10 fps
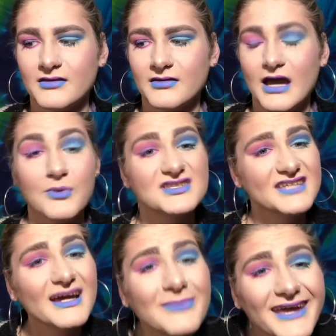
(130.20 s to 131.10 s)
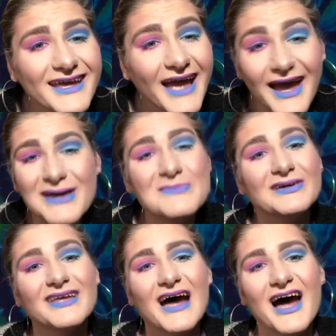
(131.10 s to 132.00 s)
I would say I'm gay,
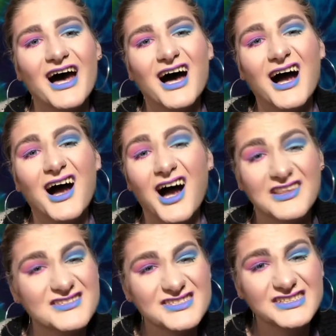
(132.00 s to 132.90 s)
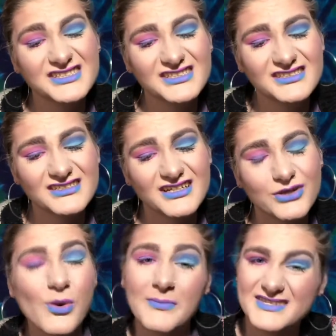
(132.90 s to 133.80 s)
but honestly, I
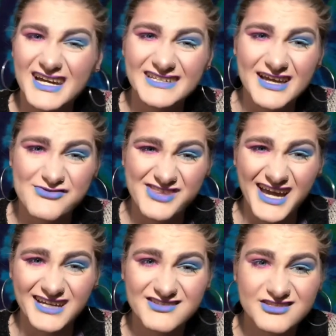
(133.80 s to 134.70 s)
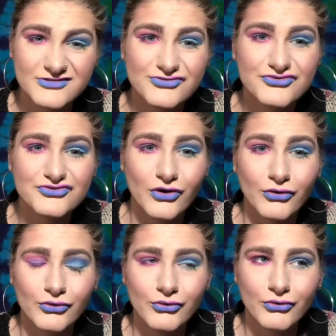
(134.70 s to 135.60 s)
don't want to be tied down to that,
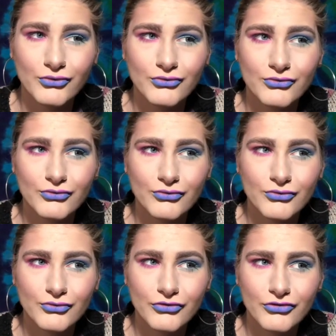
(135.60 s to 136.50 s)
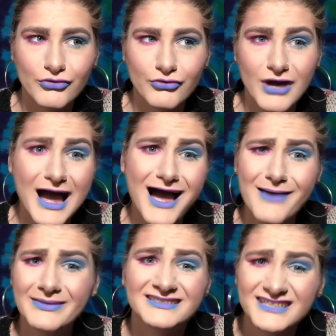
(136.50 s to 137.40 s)
so I'm
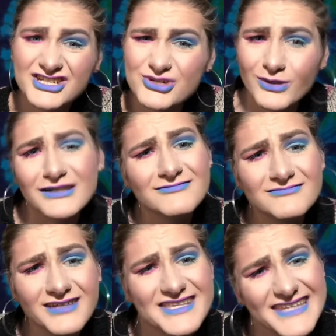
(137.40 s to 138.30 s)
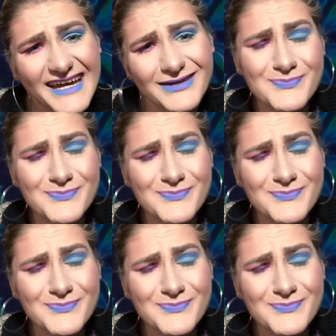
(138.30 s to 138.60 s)
bisexual, I say,